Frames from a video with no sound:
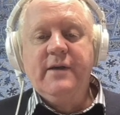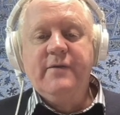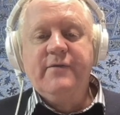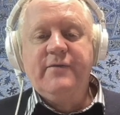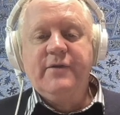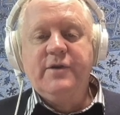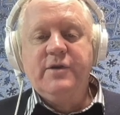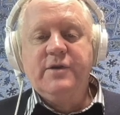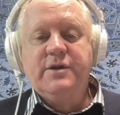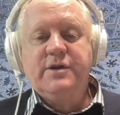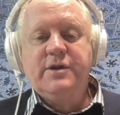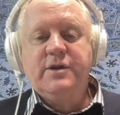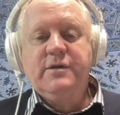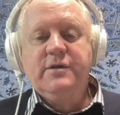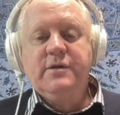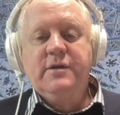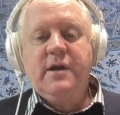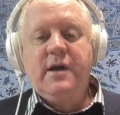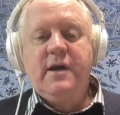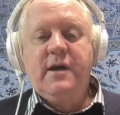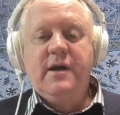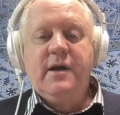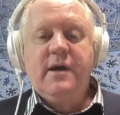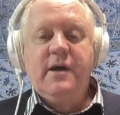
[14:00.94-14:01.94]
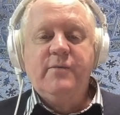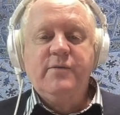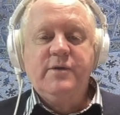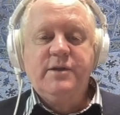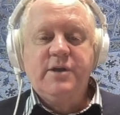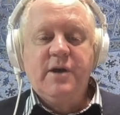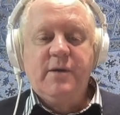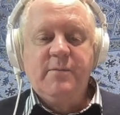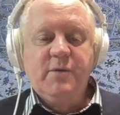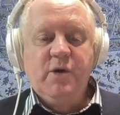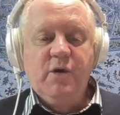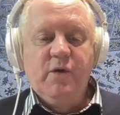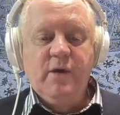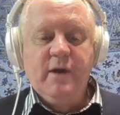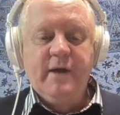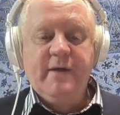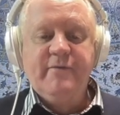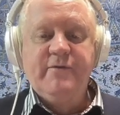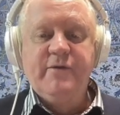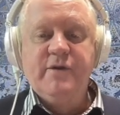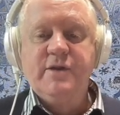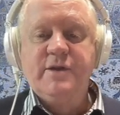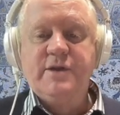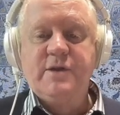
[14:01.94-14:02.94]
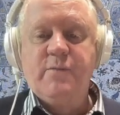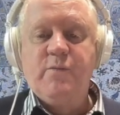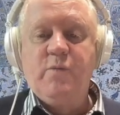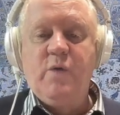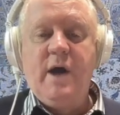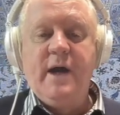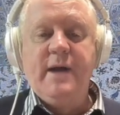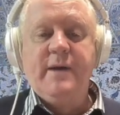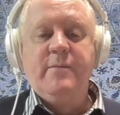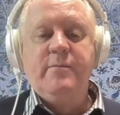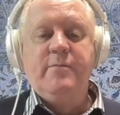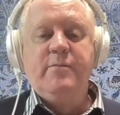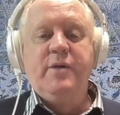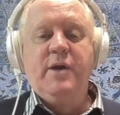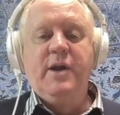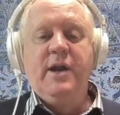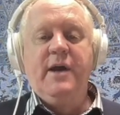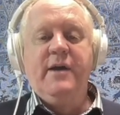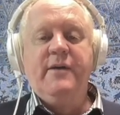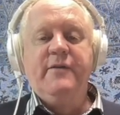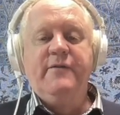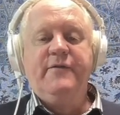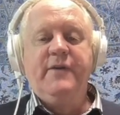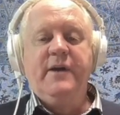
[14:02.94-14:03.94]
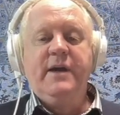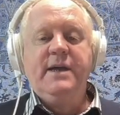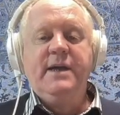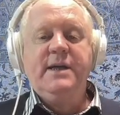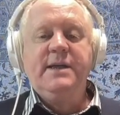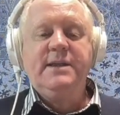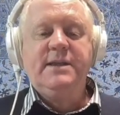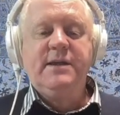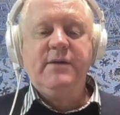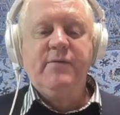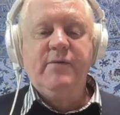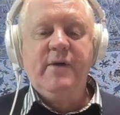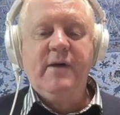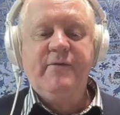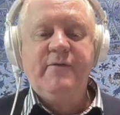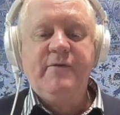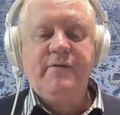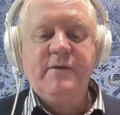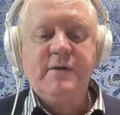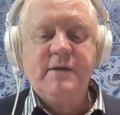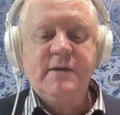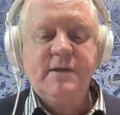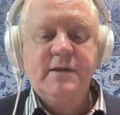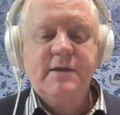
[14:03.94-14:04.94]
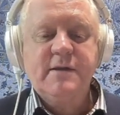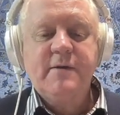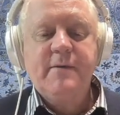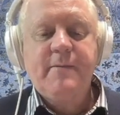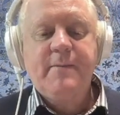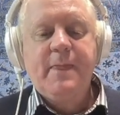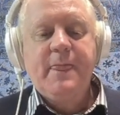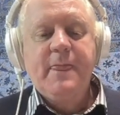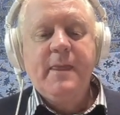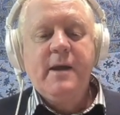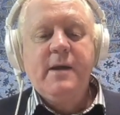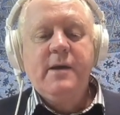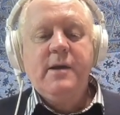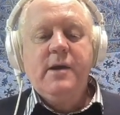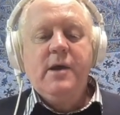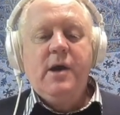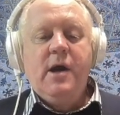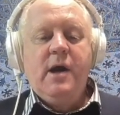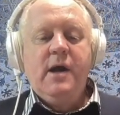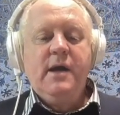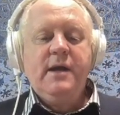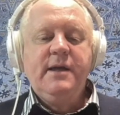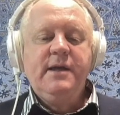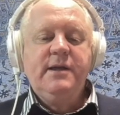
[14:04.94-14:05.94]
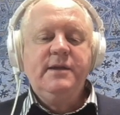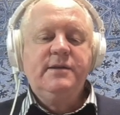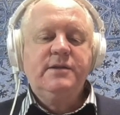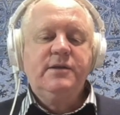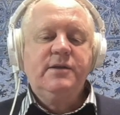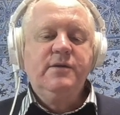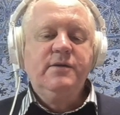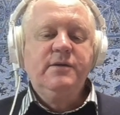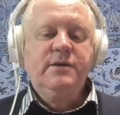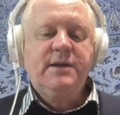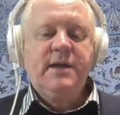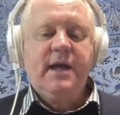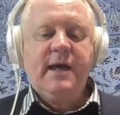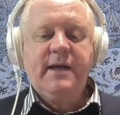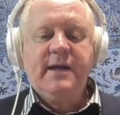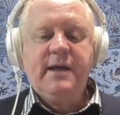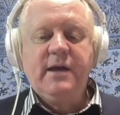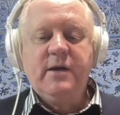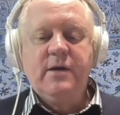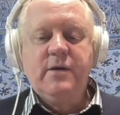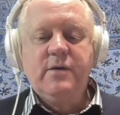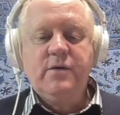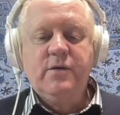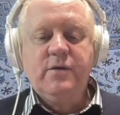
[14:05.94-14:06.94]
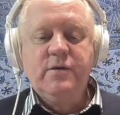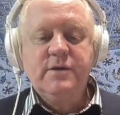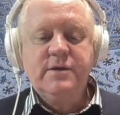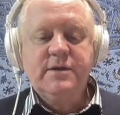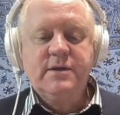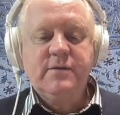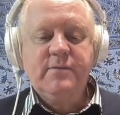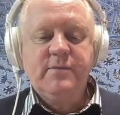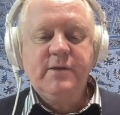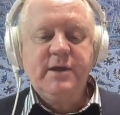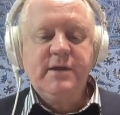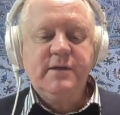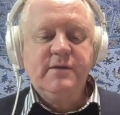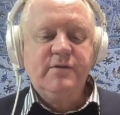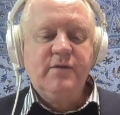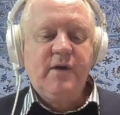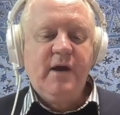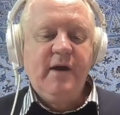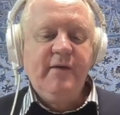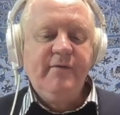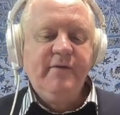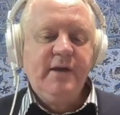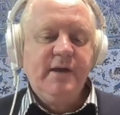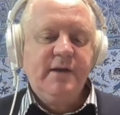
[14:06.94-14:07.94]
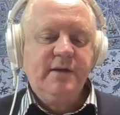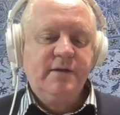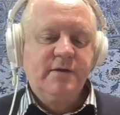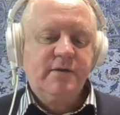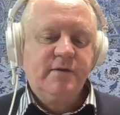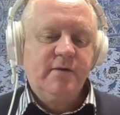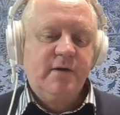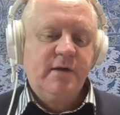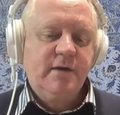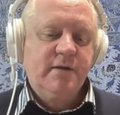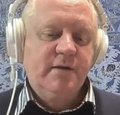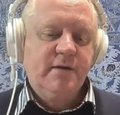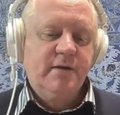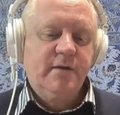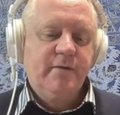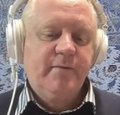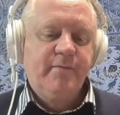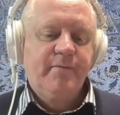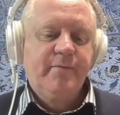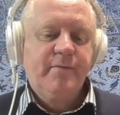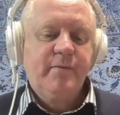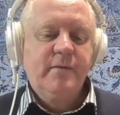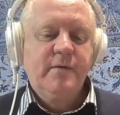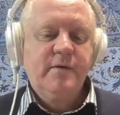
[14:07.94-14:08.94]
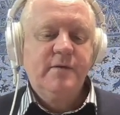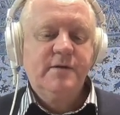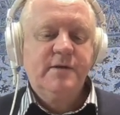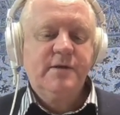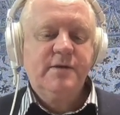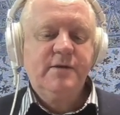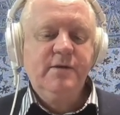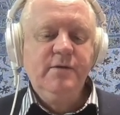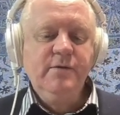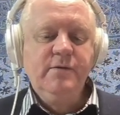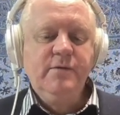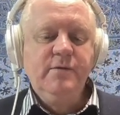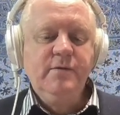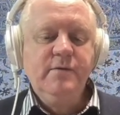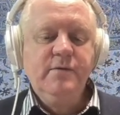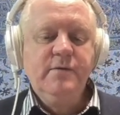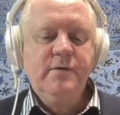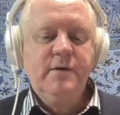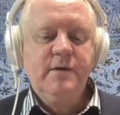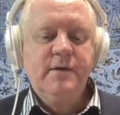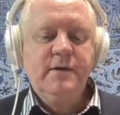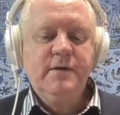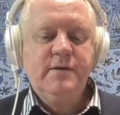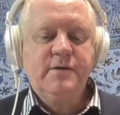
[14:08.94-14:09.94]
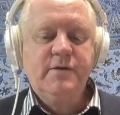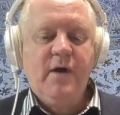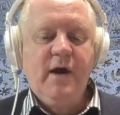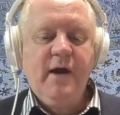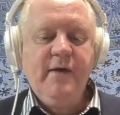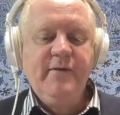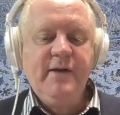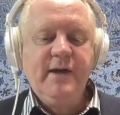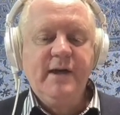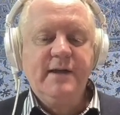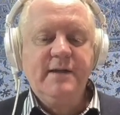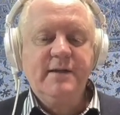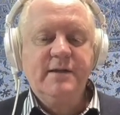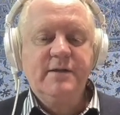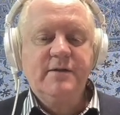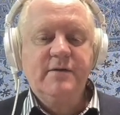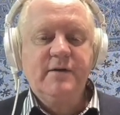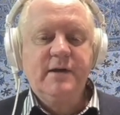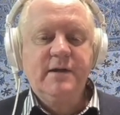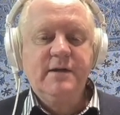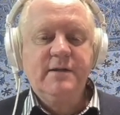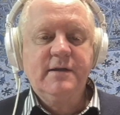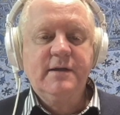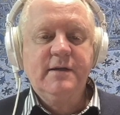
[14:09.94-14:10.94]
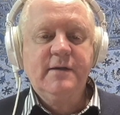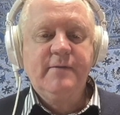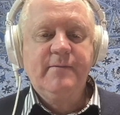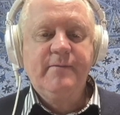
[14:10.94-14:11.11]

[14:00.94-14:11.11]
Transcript: version, which I'm calling version 1, below for easy reference. I hear Sue's taking a course to be a driving instructor. Sue? A driving instructor?